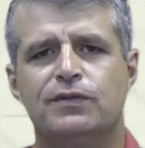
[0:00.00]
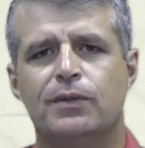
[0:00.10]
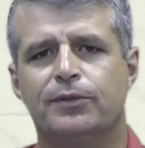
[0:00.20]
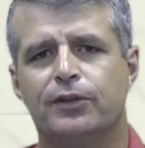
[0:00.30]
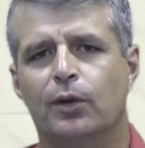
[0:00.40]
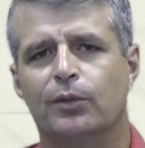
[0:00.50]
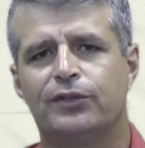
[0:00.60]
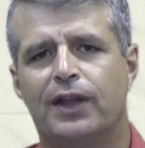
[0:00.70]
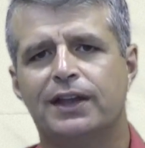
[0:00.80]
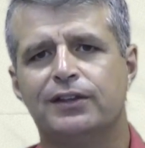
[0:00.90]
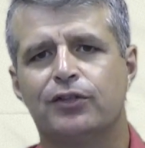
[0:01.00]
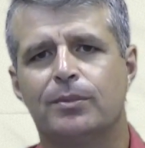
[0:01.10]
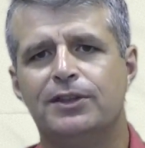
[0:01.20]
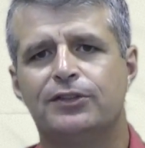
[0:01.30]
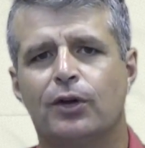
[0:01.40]
of themselves taken from
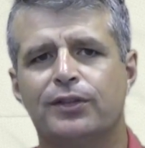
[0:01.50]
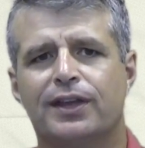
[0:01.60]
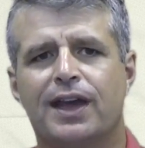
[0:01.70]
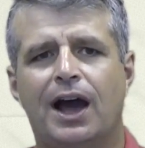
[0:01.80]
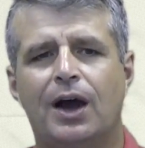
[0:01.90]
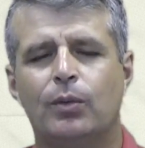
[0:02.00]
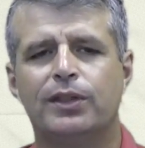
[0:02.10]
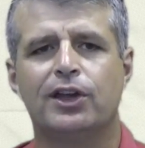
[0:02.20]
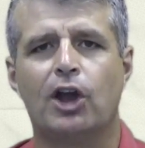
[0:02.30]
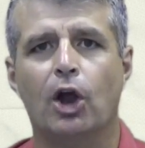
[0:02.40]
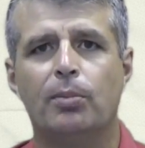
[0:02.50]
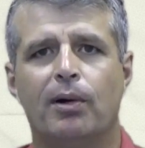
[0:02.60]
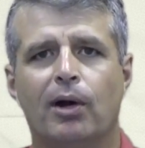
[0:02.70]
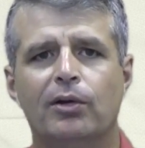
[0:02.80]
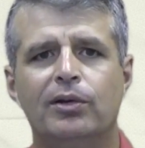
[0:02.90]
inside the car with a GoPro,